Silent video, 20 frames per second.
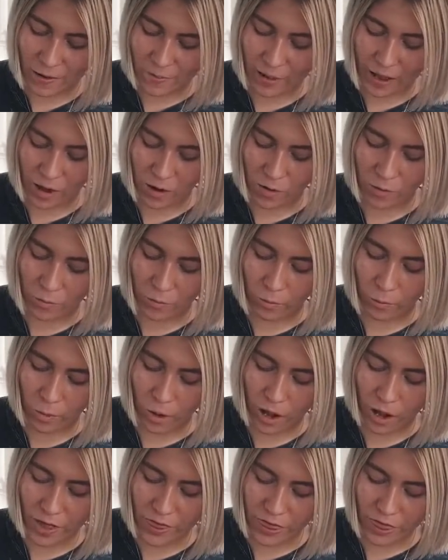about
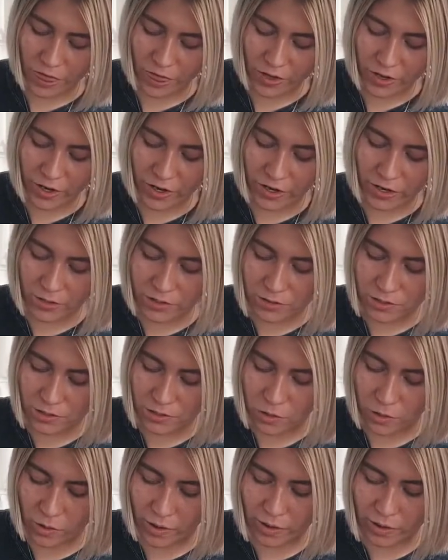1/3
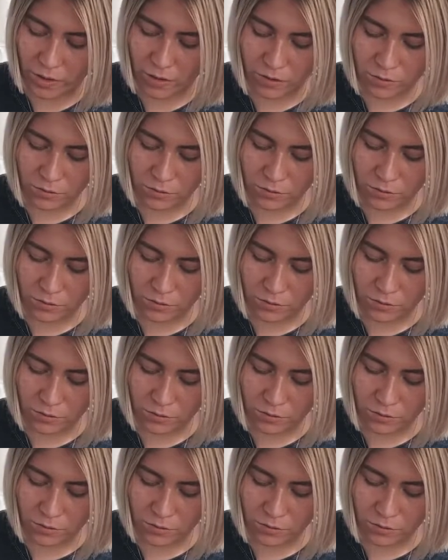soil